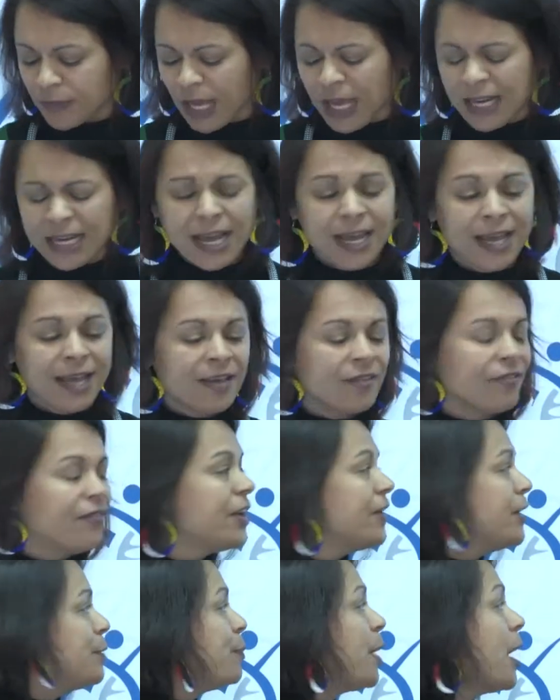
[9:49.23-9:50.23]
And
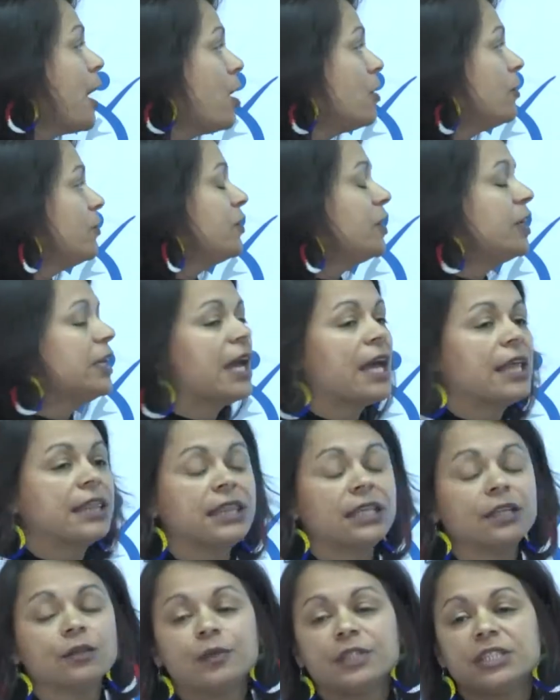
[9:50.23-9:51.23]
very powerfully, I
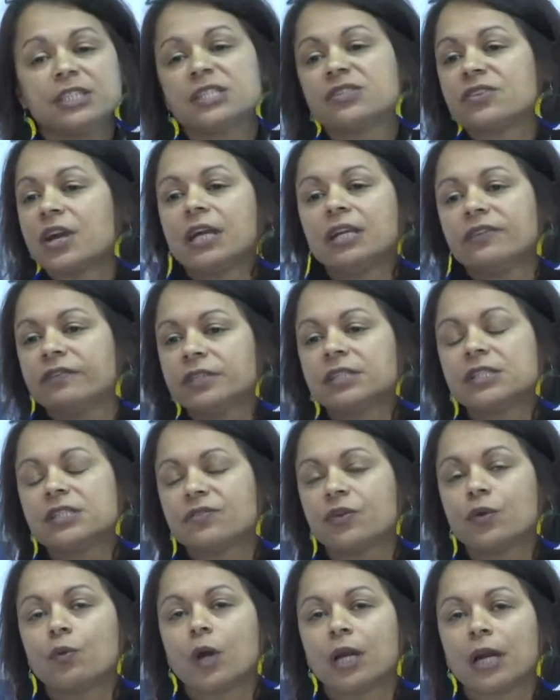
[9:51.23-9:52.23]
think, which is relevant
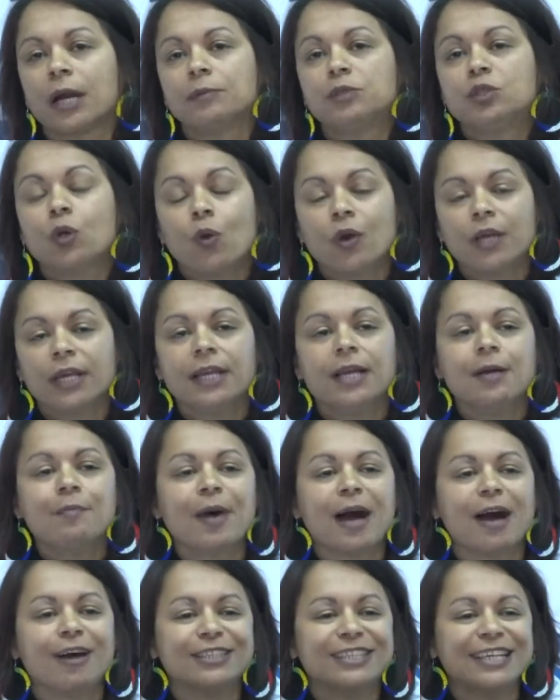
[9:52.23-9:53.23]
for what I'm talking
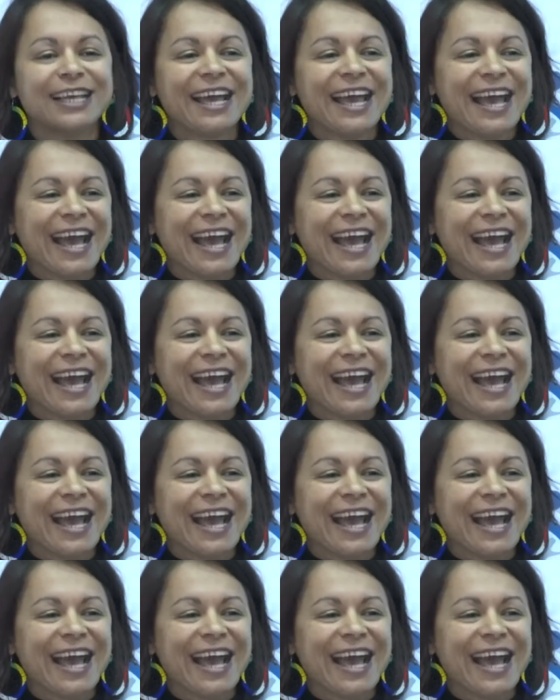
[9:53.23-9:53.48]
about,